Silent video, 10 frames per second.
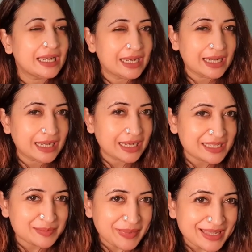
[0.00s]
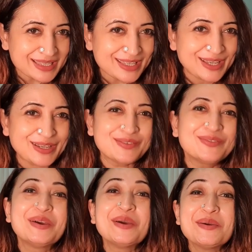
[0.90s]
A little expensive,
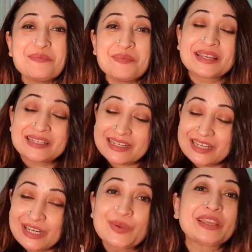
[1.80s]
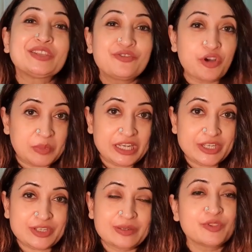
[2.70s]
but look at the
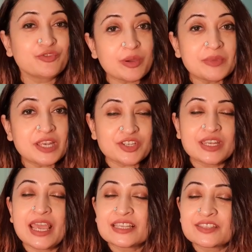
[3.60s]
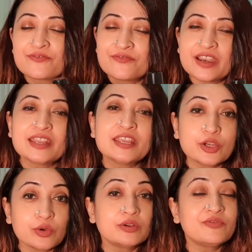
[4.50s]
formulation. The formulation has a very
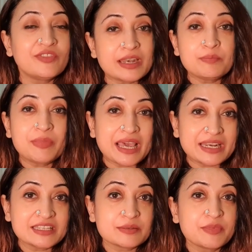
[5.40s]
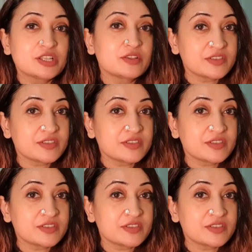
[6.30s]
good, well-balanced mix of